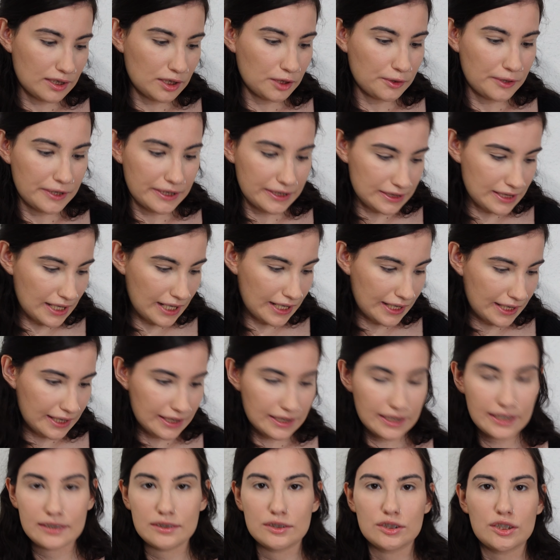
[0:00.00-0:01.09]
Clarita Diet,
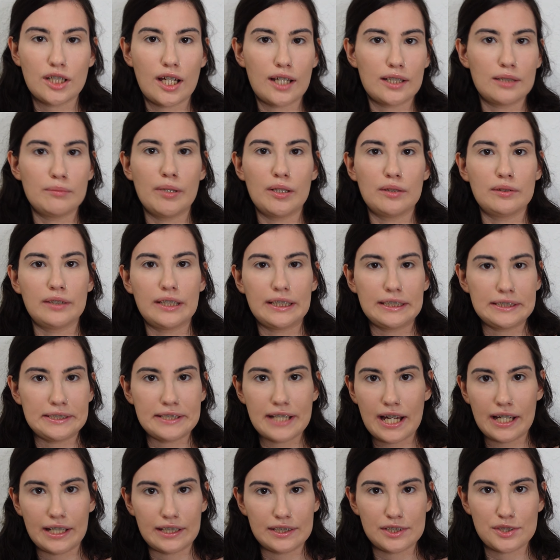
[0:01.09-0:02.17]
it's not about like
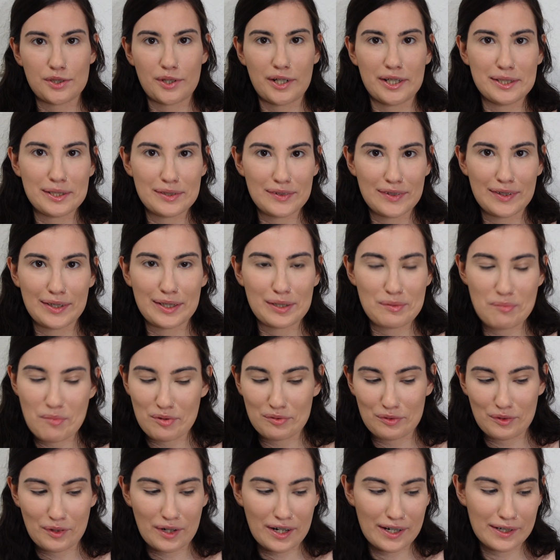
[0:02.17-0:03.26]
diets or anything
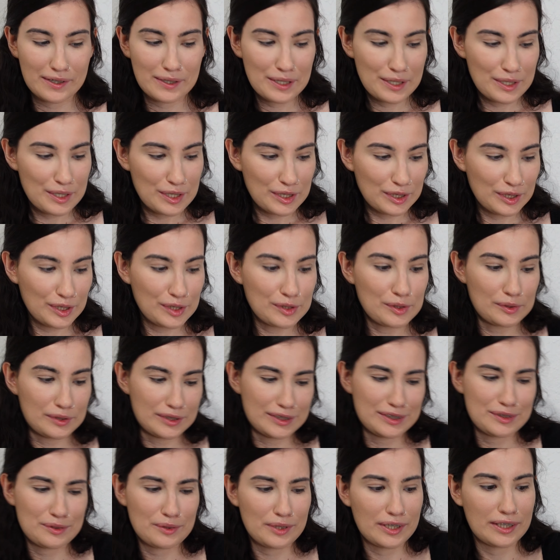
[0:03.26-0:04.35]
before, you know,
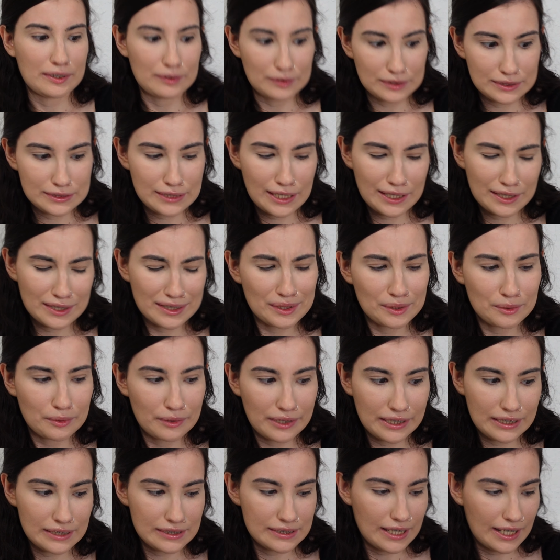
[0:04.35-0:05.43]
like you hear Santa
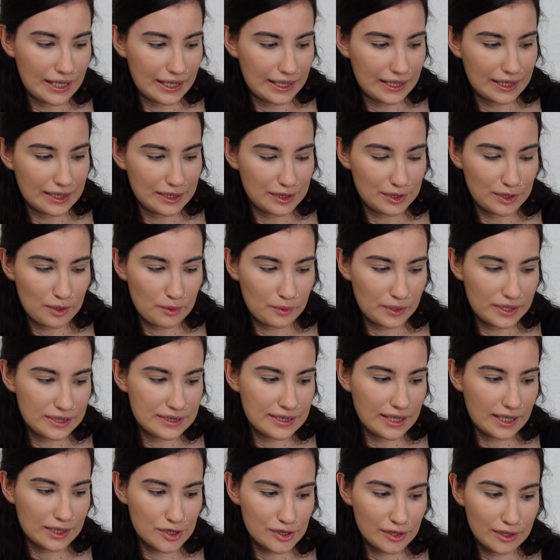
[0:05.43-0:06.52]
Clarita Diet. No, it's
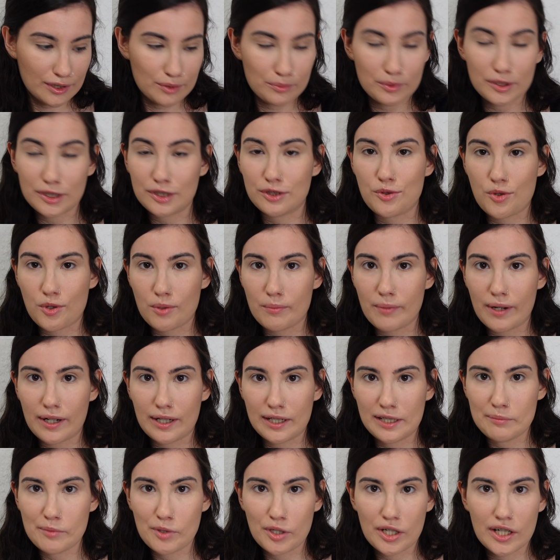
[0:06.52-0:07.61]
actually with Drew
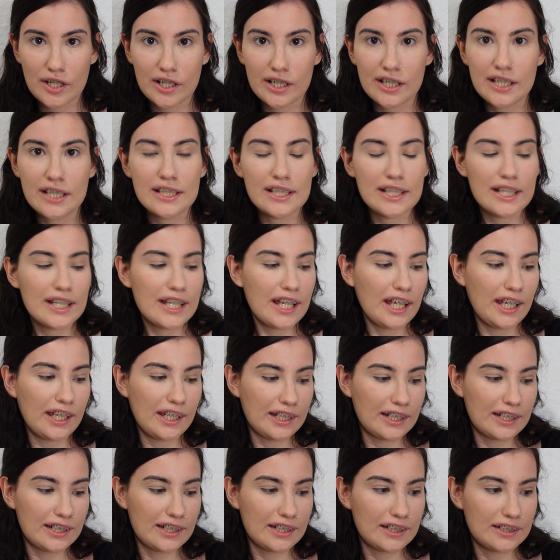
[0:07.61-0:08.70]
Barrymore.
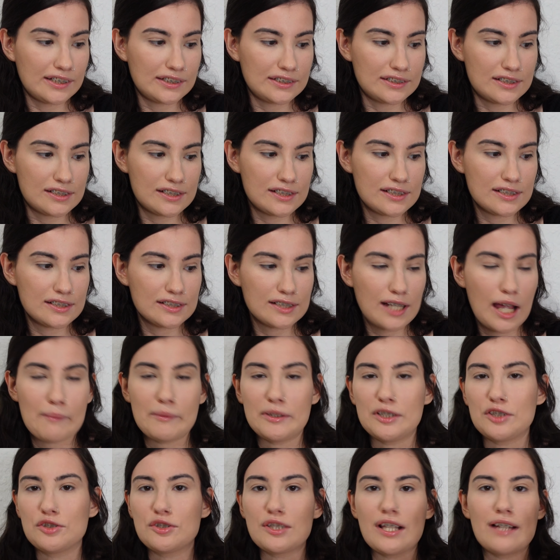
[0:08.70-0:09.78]
And I
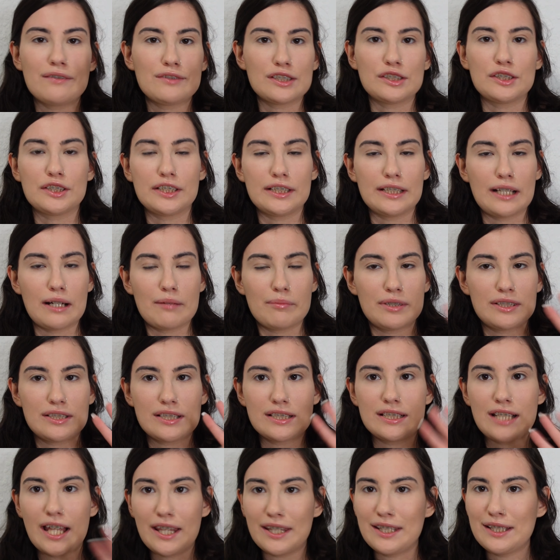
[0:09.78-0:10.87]
mean, you just have to look it up. It's
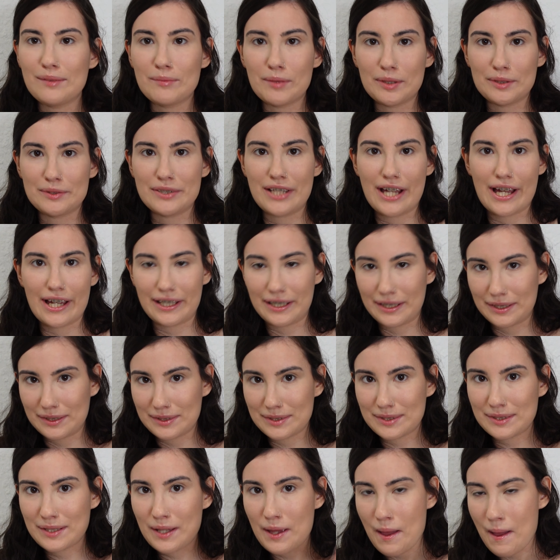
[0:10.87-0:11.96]
nothing about
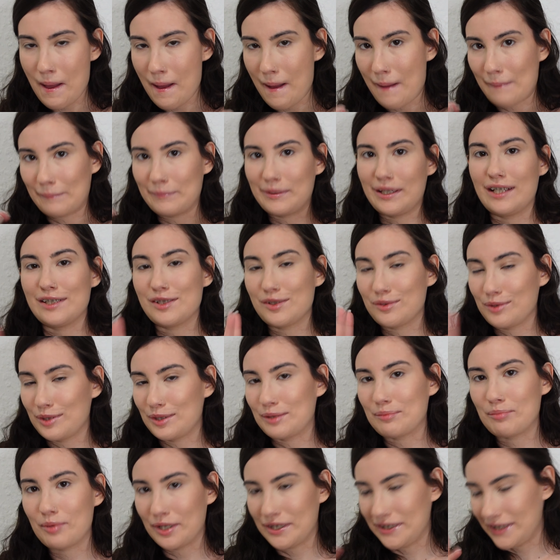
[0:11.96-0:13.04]
diets. Yeah, I just want
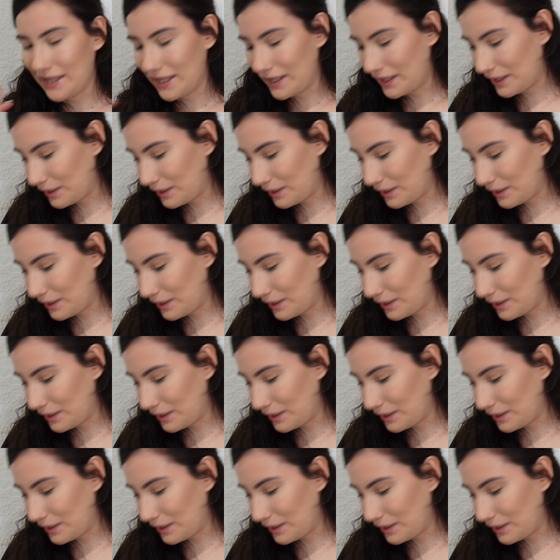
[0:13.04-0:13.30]
to point that